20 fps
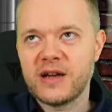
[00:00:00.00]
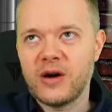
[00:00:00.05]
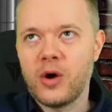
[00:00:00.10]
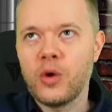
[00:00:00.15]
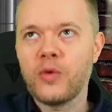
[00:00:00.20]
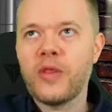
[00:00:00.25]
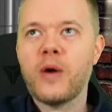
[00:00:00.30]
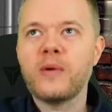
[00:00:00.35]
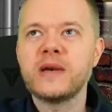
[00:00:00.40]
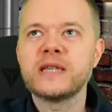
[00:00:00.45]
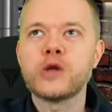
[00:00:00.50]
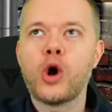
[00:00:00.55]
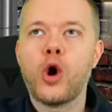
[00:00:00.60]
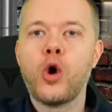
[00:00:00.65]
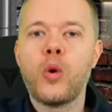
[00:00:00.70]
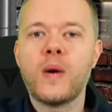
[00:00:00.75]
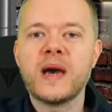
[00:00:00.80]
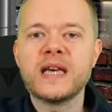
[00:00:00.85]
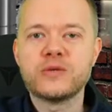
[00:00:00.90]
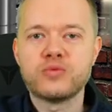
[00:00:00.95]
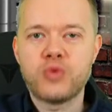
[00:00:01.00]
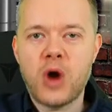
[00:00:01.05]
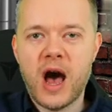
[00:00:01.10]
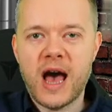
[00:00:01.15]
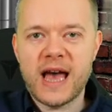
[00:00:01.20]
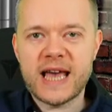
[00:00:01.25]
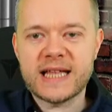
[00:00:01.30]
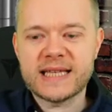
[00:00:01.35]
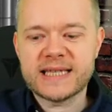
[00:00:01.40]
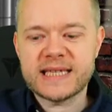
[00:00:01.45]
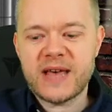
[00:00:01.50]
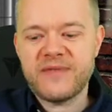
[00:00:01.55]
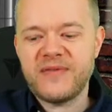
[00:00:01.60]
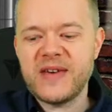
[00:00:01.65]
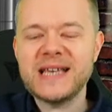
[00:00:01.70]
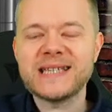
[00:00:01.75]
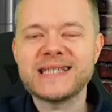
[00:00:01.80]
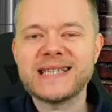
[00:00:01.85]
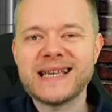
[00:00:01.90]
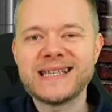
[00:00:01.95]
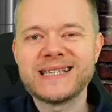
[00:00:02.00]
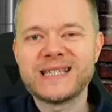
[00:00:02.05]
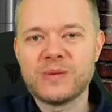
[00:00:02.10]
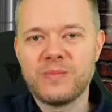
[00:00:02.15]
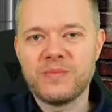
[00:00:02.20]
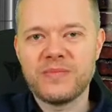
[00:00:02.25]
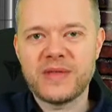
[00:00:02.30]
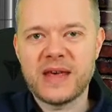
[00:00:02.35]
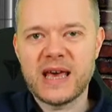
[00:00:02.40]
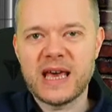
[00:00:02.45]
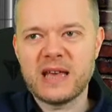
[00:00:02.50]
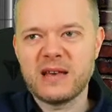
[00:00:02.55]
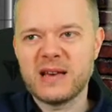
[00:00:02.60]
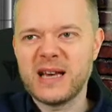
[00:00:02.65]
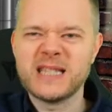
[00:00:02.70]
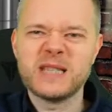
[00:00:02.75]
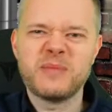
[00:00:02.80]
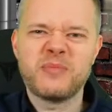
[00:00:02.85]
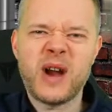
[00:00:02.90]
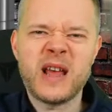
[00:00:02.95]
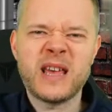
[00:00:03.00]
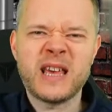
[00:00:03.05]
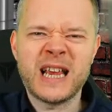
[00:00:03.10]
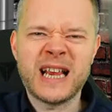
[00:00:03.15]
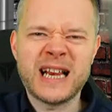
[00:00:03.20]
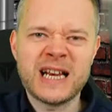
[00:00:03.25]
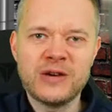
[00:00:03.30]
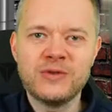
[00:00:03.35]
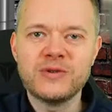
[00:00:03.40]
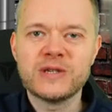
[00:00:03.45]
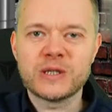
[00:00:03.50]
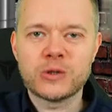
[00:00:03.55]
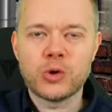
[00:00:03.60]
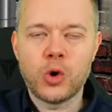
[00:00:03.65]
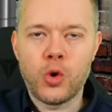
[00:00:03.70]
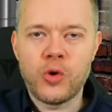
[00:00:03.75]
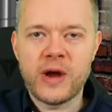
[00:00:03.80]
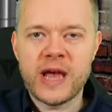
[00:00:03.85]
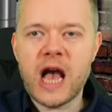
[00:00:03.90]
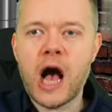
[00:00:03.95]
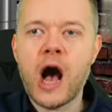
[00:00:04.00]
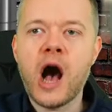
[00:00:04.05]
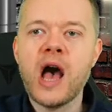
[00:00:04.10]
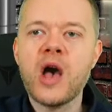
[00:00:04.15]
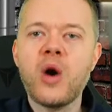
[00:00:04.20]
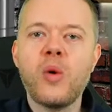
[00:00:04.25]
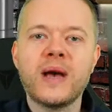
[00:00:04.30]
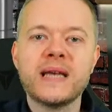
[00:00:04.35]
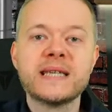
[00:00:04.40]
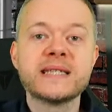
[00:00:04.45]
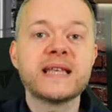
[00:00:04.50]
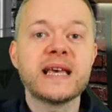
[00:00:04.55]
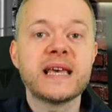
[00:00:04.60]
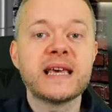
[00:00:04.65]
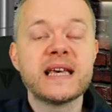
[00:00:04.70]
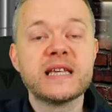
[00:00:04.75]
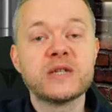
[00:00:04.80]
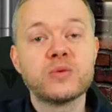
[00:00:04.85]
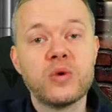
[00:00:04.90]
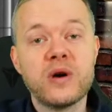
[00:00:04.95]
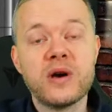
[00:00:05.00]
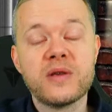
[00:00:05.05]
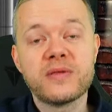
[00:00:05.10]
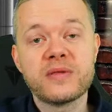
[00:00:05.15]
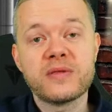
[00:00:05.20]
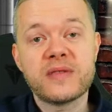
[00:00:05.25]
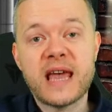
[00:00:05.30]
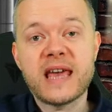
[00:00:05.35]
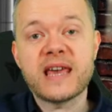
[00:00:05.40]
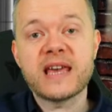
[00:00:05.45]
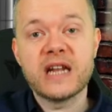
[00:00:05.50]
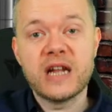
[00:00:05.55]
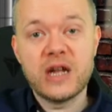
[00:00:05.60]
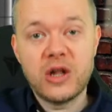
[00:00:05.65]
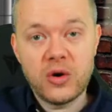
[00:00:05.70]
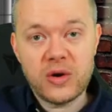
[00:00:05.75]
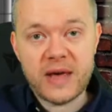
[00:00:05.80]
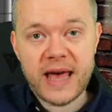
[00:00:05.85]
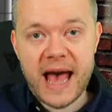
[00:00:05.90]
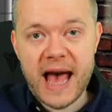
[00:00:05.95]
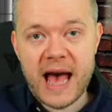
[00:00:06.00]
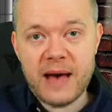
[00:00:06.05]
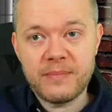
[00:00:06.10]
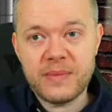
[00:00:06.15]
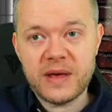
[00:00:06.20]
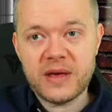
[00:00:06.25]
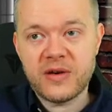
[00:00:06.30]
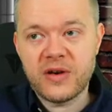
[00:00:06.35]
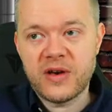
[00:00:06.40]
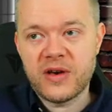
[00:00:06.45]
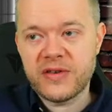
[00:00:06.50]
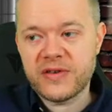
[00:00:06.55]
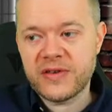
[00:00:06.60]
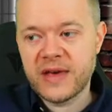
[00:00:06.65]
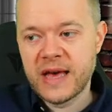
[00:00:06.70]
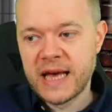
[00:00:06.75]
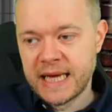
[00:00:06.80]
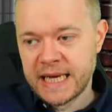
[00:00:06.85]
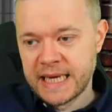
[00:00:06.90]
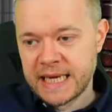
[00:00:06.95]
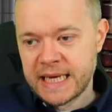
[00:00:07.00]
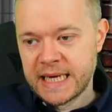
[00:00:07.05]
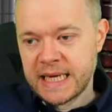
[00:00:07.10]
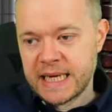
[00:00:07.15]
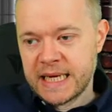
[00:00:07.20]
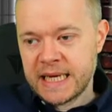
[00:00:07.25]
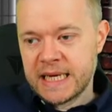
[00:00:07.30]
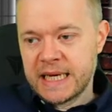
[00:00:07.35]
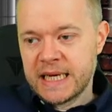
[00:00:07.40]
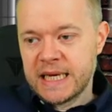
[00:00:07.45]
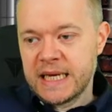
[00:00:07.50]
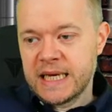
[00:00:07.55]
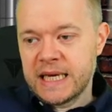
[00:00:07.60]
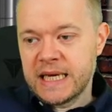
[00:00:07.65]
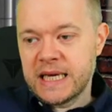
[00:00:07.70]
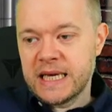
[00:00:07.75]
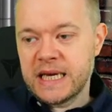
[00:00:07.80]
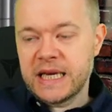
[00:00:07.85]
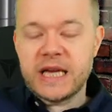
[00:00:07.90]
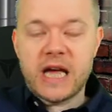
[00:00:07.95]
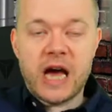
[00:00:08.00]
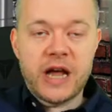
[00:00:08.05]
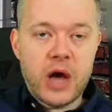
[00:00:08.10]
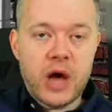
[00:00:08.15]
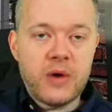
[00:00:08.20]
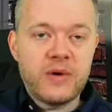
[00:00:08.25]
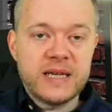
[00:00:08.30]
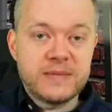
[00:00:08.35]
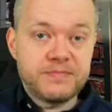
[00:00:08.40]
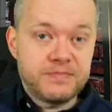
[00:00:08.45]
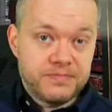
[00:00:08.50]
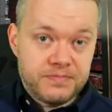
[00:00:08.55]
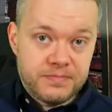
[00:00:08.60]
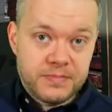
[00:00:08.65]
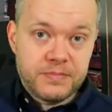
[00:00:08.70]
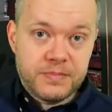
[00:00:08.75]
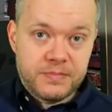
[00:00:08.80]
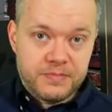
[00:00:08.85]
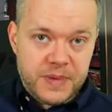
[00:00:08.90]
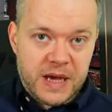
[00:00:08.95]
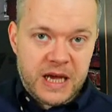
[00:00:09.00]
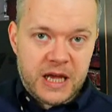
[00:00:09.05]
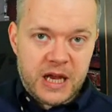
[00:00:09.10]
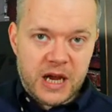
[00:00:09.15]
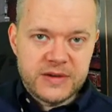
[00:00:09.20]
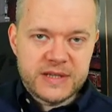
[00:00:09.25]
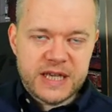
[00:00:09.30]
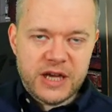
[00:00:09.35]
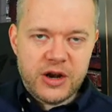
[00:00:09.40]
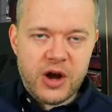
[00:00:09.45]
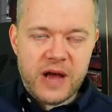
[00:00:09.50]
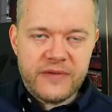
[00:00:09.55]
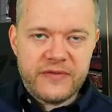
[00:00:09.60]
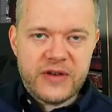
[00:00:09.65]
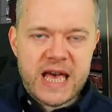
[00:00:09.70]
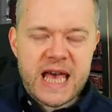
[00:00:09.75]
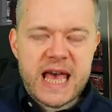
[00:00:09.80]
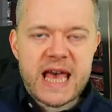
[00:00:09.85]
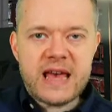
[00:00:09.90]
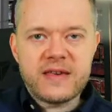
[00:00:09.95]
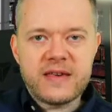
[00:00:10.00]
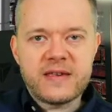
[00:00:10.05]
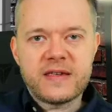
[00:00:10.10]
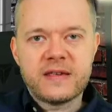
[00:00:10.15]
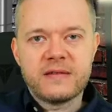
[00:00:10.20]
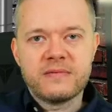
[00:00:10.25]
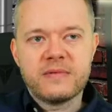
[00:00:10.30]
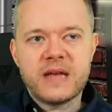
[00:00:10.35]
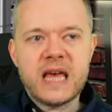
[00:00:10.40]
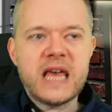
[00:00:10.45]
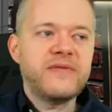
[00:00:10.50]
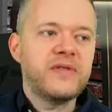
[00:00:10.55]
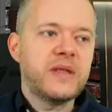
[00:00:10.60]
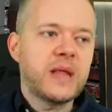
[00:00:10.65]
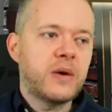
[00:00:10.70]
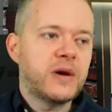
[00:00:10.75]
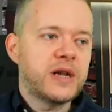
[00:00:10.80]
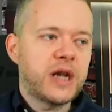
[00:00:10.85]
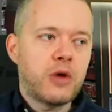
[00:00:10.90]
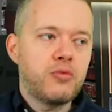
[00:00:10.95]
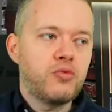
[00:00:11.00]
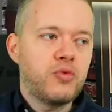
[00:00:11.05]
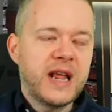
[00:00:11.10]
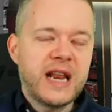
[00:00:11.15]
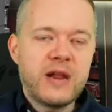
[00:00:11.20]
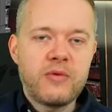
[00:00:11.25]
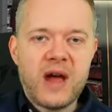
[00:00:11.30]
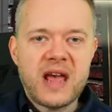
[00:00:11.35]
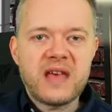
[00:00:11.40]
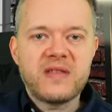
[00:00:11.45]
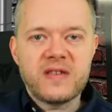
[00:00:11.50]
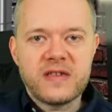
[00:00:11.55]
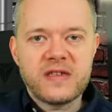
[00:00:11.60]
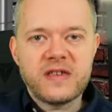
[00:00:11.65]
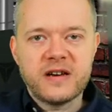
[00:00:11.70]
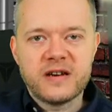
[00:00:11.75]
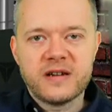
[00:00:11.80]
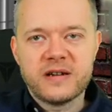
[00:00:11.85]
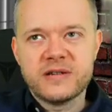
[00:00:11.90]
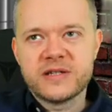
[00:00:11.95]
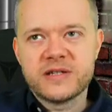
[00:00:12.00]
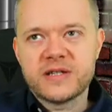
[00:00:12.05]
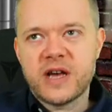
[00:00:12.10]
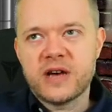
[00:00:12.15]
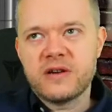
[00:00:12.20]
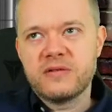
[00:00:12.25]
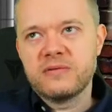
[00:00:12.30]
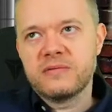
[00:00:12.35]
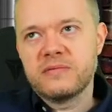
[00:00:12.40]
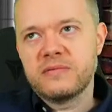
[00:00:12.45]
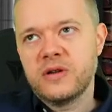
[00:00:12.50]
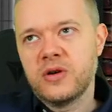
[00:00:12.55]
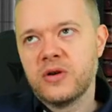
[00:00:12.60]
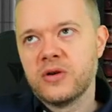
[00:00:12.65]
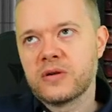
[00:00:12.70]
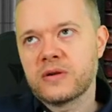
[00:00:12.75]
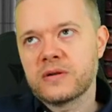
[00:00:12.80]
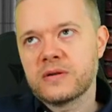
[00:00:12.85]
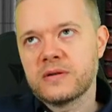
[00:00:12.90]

although he's not always right, if he says something as a breaking news story, I always think it's worth taking a look at because I know he's been close to United for years, even though I don't really rate the Sun. So look,